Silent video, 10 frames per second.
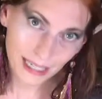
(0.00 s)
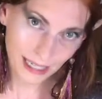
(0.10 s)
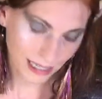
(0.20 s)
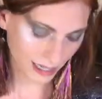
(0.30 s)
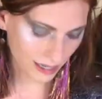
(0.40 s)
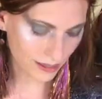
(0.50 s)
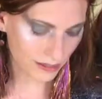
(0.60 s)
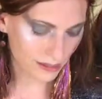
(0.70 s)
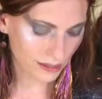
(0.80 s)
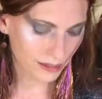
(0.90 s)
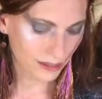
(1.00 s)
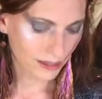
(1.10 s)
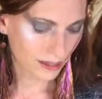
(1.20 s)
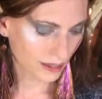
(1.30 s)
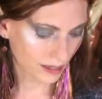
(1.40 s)
need it.
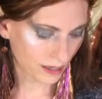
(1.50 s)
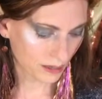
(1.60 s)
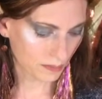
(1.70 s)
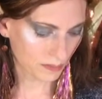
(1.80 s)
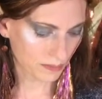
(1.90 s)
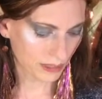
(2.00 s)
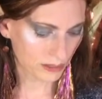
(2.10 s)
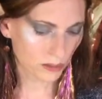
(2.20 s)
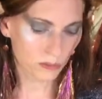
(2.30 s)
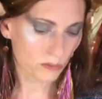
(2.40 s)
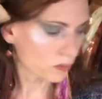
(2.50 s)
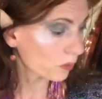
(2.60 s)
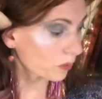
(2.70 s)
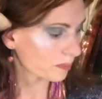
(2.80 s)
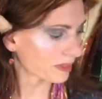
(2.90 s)
I don't
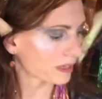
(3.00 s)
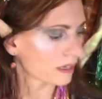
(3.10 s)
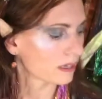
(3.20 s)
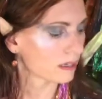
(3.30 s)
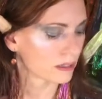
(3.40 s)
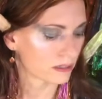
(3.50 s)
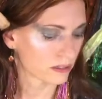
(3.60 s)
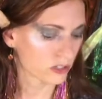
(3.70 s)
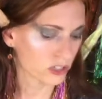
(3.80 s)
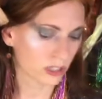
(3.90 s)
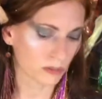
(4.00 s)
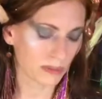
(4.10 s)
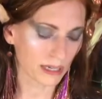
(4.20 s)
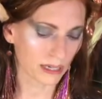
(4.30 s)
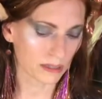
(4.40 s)
normally share
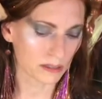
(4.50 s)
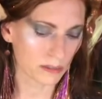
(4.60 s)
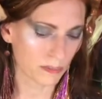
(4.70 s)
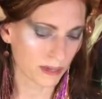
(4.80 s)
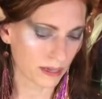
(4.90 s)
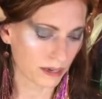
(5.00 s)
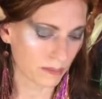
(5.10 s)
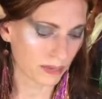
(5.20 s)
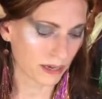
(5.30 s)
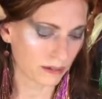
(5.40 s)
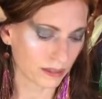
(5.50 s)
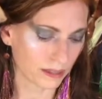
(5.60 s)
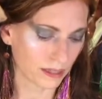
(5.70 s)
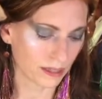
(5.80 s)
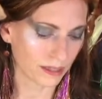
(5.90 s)
readings, but
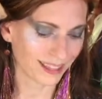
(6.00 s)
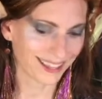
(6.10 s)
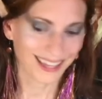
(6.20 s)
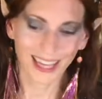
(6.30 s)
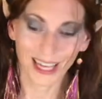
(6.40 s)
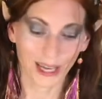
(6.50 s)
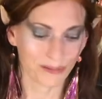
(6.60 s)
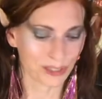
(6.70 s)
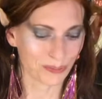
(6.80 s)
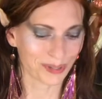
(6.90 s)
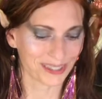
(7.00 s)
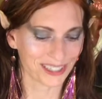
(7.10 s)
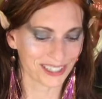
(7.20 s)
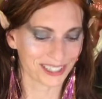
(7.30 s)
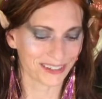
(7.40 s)
apparently I'm supposed to
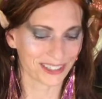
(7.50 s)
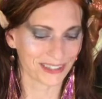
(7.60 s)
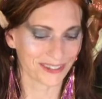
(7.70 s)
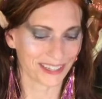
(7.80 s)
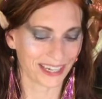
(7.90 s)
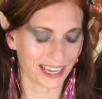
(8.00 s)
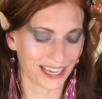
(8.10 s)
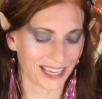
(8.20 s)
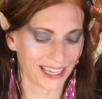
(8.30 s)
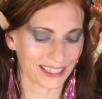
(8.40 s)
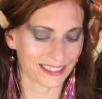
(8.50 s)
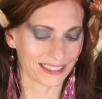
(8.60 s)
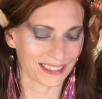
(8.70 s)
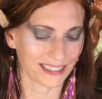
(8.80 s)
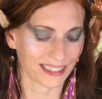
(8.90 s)
share this one. And
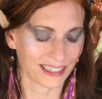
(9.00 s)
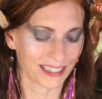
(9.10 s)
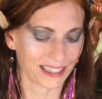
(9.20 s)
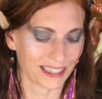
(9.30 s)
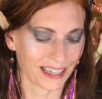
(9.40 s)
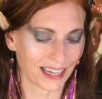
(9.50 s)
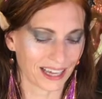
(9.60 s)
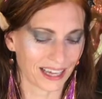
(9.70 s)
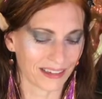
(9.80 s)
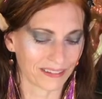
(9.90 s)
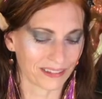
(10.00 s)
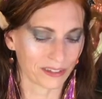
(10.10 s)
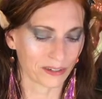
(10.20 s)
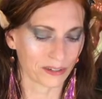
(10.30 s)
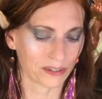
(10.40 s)
I've
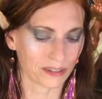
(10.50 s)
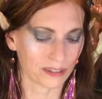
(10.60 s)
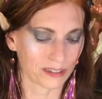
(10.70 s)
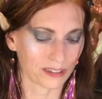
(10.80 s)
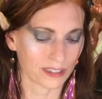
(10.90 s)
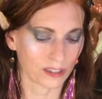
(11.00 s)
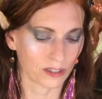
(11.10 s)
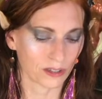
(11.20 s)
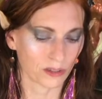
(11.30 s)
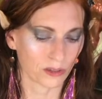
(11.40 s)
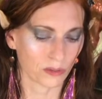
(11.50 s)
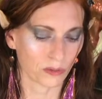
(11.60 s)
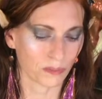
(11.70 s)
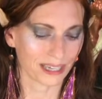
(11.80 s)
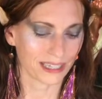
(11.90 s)
learned
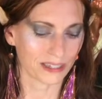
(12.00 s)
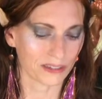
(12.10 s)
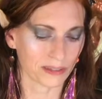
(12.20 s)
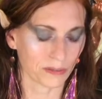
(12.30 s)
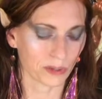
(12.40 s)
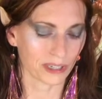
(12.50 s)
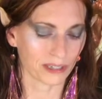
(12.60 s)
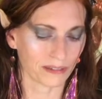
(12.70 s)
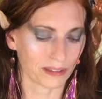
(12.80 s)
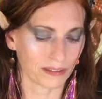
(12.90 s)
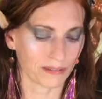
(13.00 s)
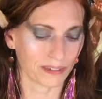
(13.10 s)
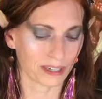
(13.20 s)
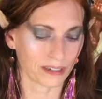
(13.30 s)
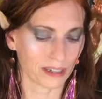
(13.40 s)
through my years of working with
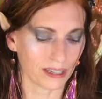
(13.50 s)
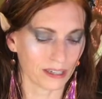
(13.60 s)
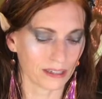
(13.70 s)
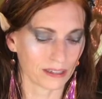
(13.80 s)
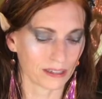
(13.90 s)
fairy